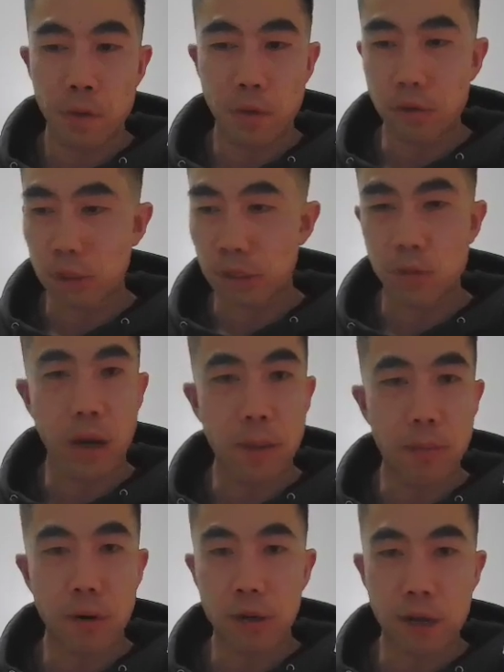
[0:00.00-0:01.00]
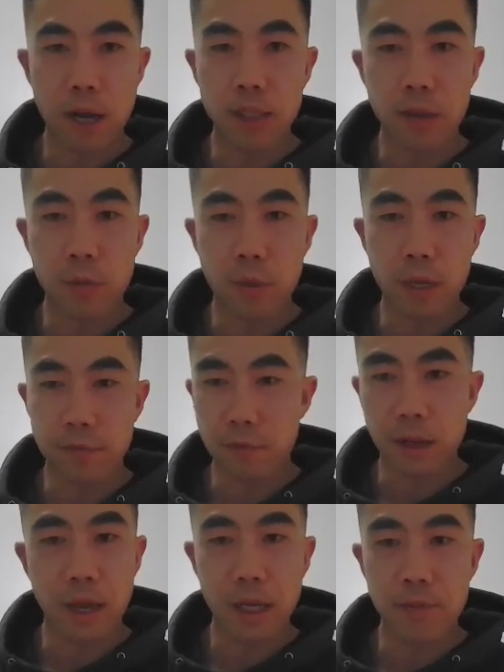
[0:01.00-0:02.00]
or just do a podcast a week
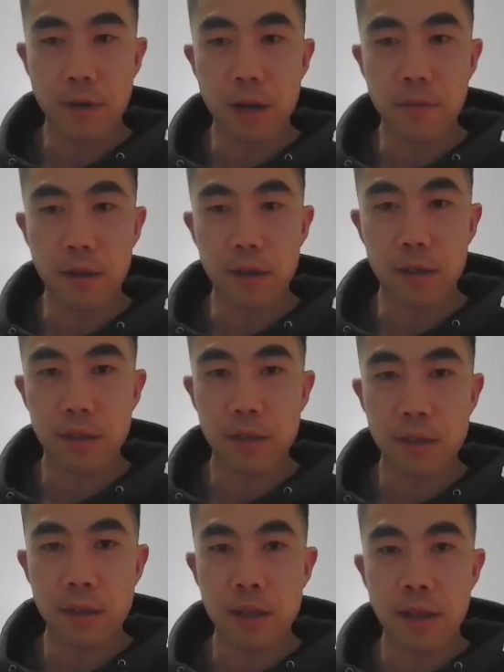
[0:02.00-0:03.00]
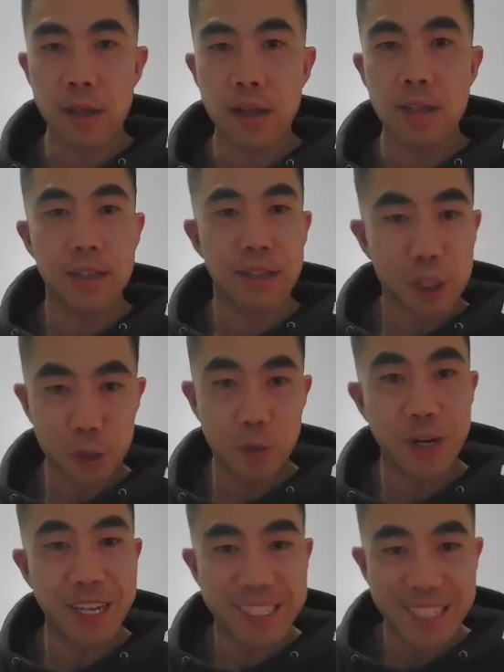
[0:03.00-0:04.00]
for the next 5 years,
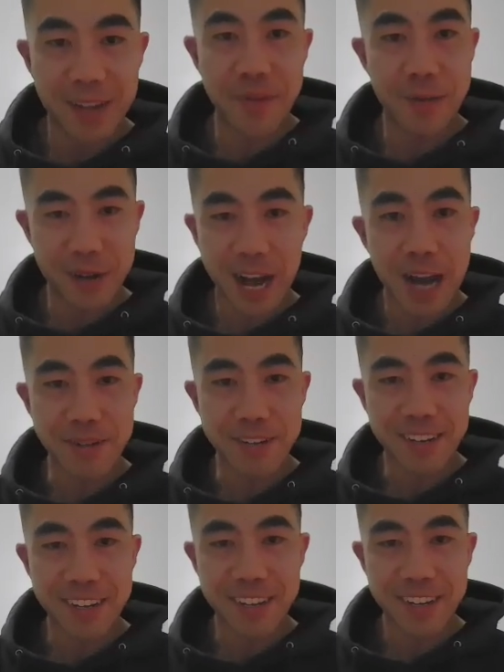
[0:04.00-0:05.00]
surely something would happen.